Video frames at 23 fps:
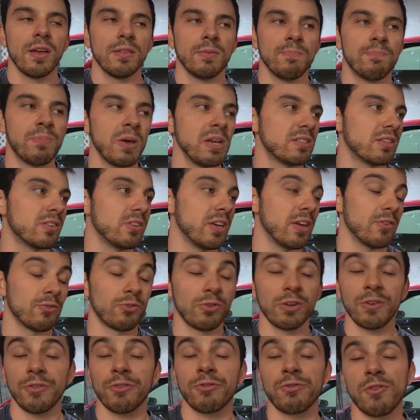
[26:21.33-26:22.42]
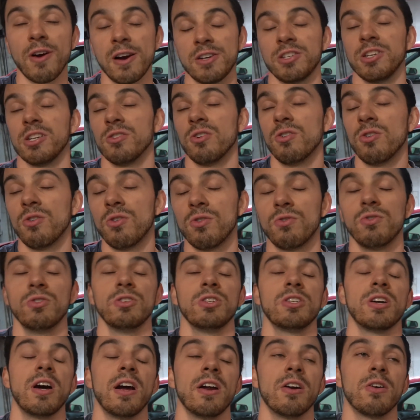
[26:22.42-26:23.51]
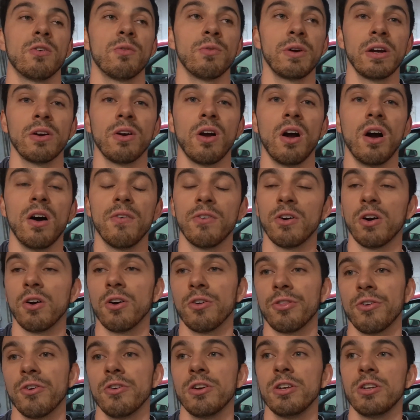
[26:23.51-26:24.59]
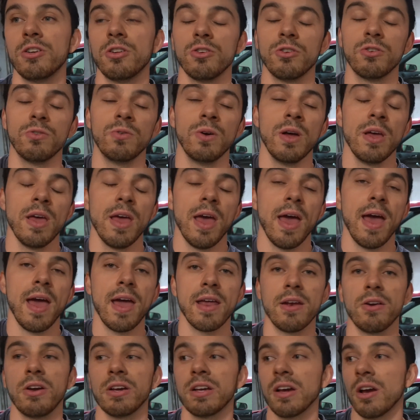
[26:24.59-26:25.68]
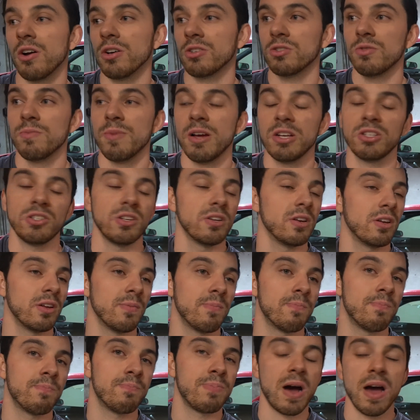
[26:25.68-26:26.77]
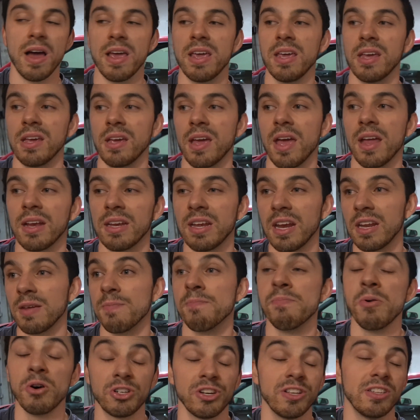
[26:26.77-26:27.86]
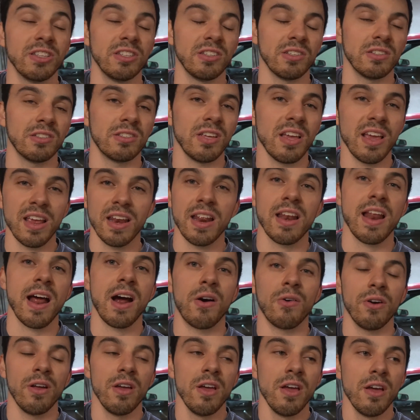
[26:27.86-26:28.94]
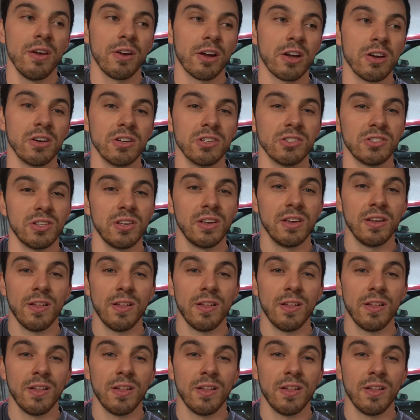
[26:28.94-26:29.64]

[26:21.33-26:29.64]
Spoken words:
basically and refreshing the whole entire rear of an R32. And like I also mentioned, buying and getting bushings in and out, because